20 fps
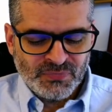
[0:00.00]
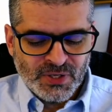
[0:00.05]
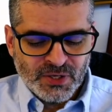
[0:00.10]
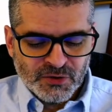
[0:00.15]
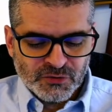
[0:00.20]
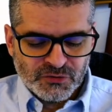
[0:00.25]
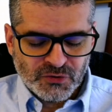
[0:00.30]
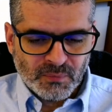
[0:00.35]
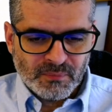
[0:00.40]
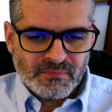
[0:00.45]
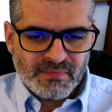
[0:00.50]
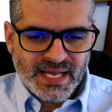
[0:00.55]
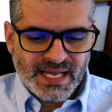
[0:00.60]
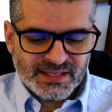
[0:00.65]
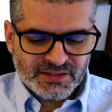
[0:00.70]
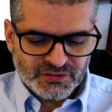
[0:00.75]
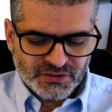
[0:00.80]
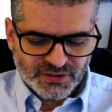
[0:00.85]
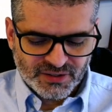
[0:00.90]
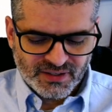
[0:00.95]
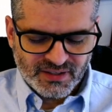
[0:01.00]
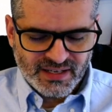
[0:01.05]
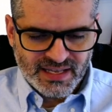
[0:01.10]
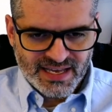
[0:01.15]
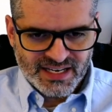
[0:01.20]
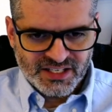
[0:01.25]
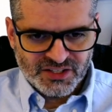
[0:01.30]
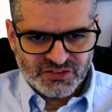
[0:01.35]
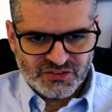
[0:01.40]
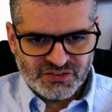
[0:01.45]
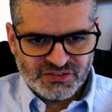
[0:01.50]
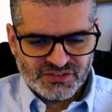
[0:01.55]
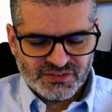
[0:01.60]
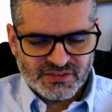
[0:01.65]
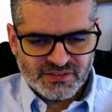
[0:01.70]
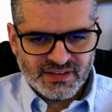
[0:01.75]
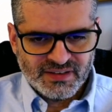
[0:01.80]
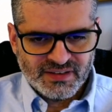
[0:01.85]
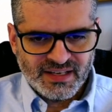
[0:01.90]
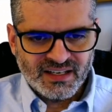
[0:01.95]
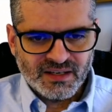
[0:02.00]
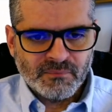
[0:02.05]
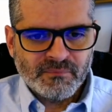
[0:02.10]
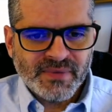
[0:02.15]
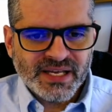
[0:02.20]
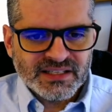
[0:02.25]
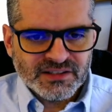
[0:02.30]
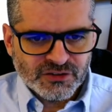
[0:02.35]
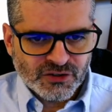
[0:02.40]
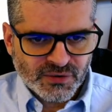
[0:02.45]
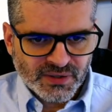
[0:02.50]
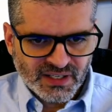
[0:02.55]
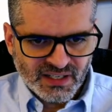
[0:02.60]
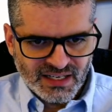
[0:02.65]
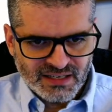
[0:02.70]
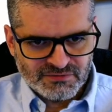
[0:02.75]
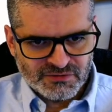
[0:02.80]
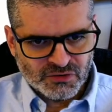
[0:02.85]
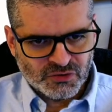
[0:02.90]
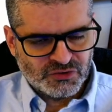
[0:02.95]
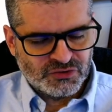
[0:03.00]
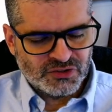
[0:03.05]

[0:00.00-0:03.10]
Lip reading: So matter at its elementary level,